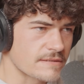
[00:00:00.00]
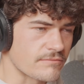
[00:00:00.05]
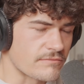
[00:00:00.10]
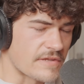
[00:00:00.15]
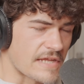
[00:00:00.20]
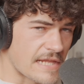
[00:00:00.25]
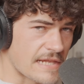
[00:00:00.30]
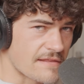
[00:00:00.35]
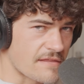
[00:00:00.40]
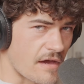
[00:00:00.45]

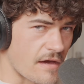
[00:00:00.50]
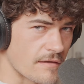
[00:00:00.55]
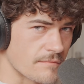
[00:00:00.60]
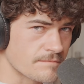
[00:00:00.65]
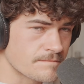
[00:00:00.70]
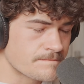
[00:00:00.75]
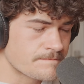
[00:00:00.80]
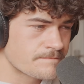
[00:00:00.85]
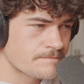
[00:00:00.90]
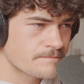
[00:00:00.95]
nearly
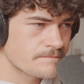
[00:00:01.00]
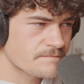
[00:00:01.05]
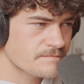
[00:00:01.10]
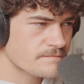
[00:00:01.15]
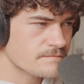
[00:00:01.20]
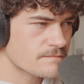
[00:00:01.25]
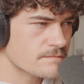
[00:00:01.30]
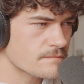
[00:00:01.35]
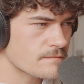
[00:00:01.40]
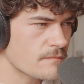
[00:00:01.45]
done.
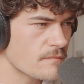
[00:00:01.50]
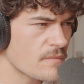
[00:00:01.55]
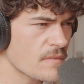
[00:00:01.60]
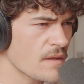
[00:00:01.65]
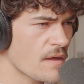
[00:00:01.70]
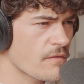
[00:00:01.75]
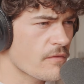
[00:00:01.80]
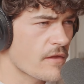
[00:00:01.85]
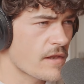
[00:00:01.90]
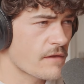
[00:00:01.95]

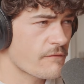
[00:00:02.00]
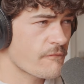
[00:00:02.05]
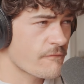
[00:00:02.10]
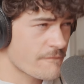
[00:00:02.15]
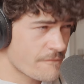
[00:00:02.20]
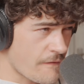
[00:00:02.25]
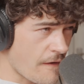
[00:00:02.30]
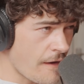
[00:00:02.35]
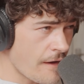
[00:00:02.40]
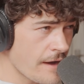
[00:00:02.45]
The
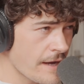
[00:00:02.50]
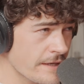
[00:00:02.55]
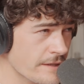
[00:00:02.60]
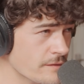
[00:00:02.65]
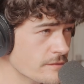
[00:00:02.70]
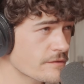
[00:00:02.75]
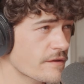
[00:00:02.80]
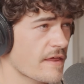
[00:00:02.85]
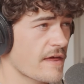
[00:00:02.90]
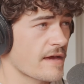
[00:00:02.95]

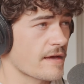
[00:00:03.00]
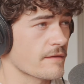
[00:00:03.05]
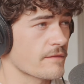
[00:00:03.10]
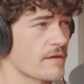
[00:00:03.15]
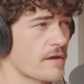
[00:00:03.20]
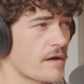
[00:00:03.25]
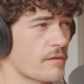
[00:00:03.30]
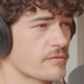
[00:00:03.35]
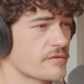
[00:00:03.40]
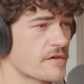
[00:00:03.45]
final thing
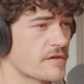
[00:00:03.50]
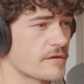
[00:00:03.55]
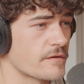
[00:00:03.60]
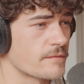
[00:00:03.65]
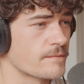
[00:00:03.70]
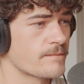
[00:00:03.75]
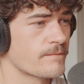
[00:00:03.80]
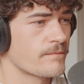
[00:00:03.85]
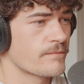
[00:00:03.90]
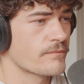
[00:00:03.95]
that I will do
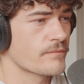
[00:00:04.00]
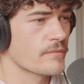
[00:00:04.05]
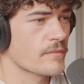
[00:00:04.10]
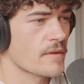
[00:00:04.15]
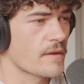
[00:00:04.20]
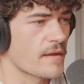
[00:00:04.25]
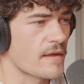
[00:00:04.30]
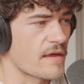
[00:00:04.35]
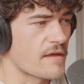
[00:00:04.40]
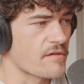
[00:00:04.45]

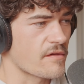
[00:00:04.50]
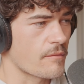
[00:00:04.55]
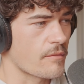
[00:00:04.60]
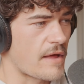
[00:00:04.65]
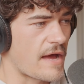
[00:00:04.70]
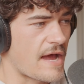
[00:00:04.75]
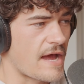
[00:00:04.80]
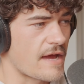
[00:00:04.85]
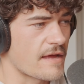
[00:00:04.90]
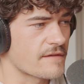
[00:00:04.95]
is I will
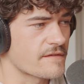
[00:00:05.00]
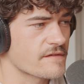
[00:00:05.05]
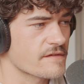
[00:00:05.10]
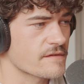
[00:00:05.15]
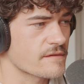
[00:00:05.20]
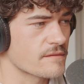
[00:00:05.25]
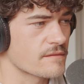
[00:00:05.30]
add